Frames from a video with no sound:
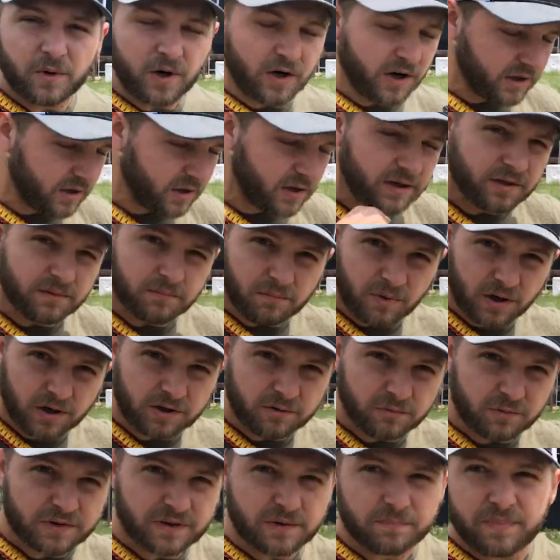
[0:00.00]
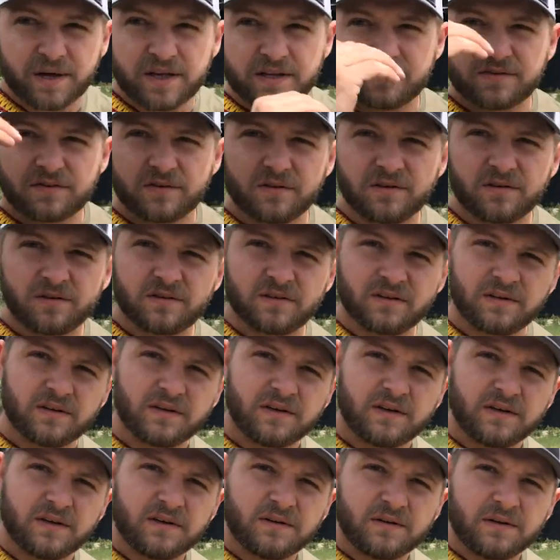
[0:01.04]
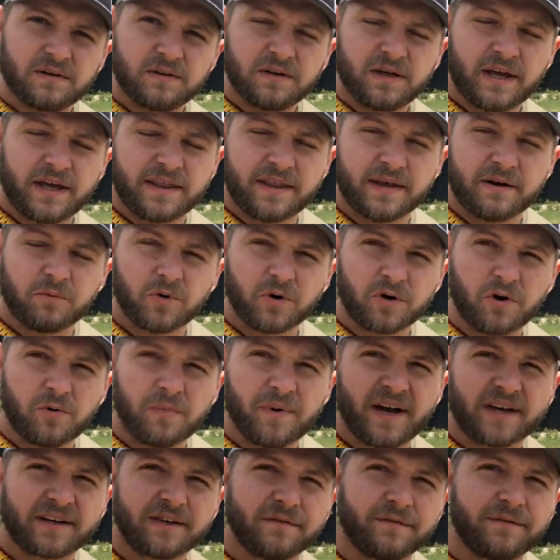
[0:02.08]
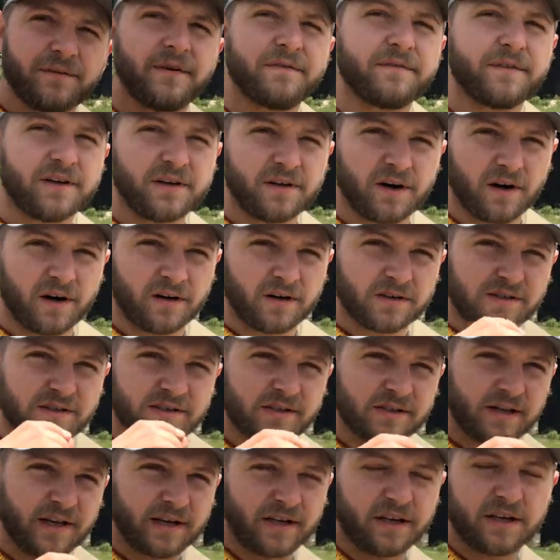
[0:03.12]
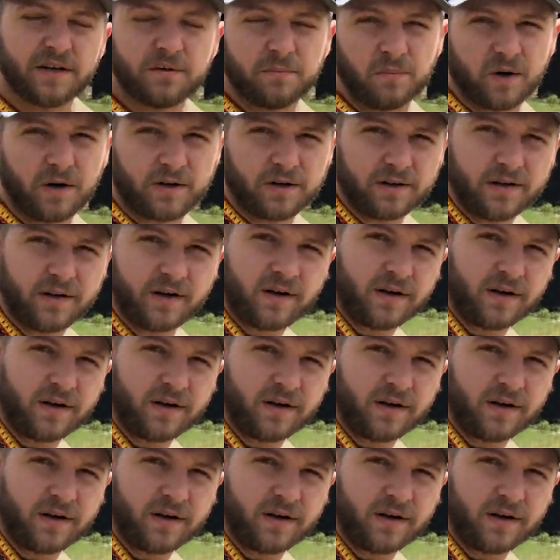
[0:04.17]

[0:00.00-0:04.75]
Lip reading: mark it with the pencil, and then we'll go back to 50 yards and get a mark there.